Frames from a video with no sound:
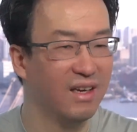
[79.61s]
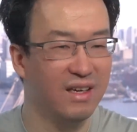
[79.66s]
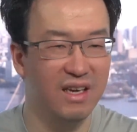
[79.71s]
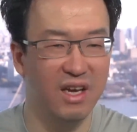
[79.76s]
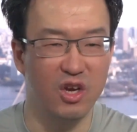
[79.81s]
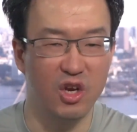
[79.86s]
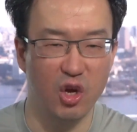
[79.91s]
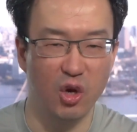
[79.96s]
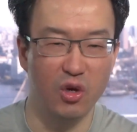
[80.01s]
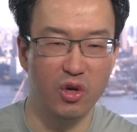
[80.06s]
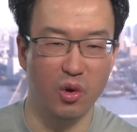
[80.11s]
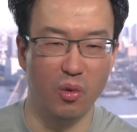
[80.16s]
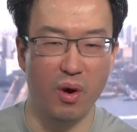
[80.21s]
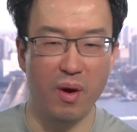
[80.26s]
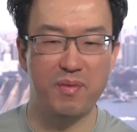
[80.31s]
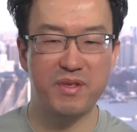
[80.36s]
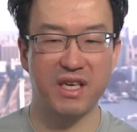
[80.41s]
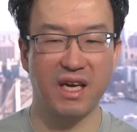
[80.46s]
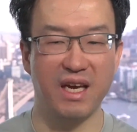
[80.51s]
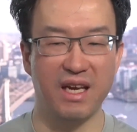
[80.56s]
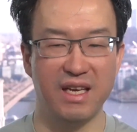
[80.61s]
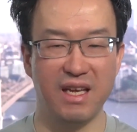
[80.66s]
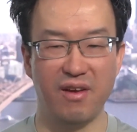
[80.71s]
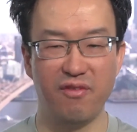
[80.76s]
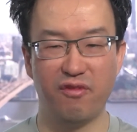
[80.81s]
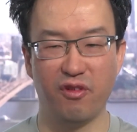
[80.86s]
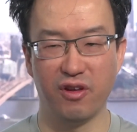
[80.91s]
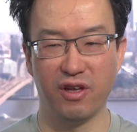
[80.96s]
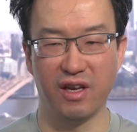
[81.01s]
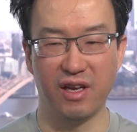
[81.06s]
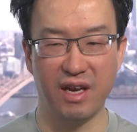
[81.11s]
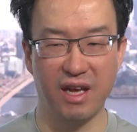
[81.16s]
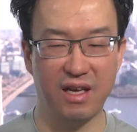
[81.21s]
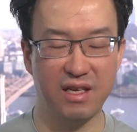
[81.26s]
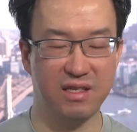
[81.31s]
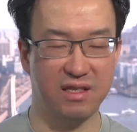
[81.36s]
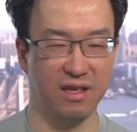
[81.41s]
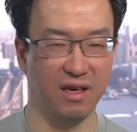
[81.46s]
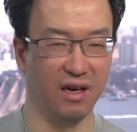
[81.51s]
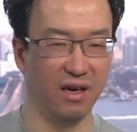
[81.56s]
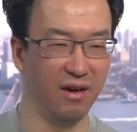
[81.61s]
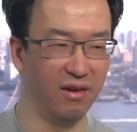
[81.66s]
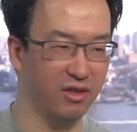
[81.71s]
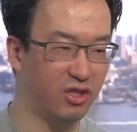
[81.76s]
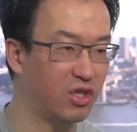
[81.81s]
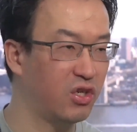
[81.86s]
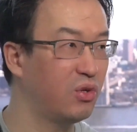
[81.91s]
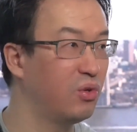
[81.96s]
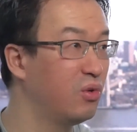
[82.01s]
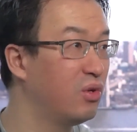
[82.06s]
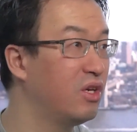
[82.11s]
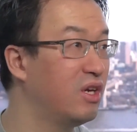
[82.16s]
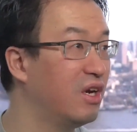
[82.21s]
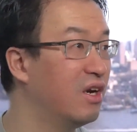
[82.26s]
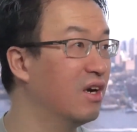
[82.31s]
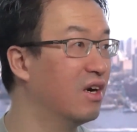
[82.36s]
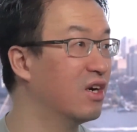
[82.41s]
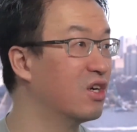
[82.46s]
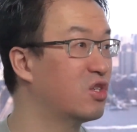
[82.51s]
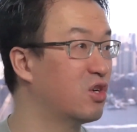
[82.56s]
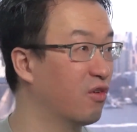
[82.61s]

You go to the website, and then for the next 2 years,